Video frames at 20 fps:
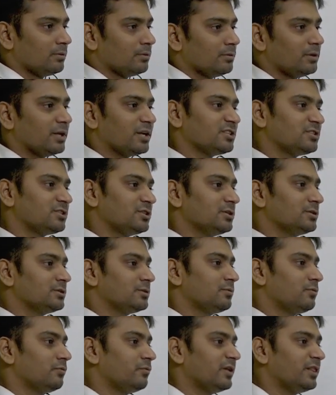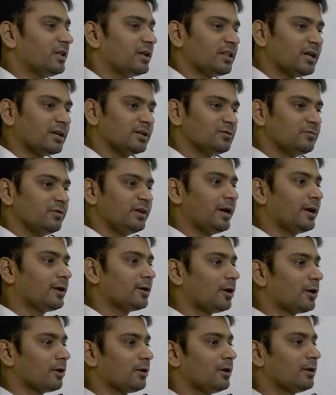The rest is whether that is
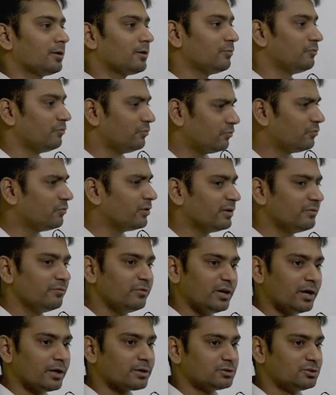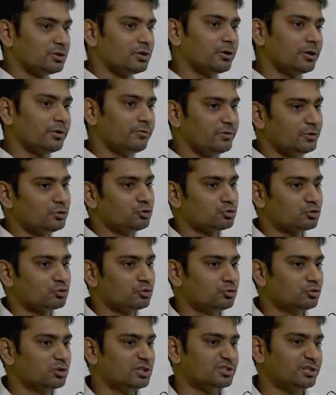Vinayaka or not. When we are children, we used to
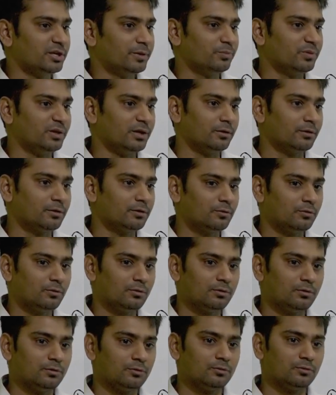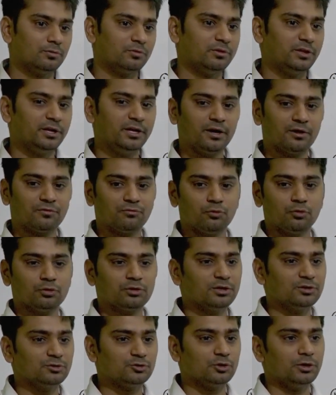do the same thing. 3 or 4
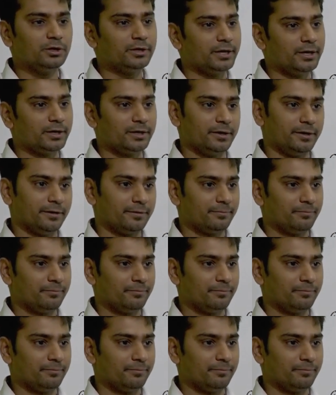things you will take care.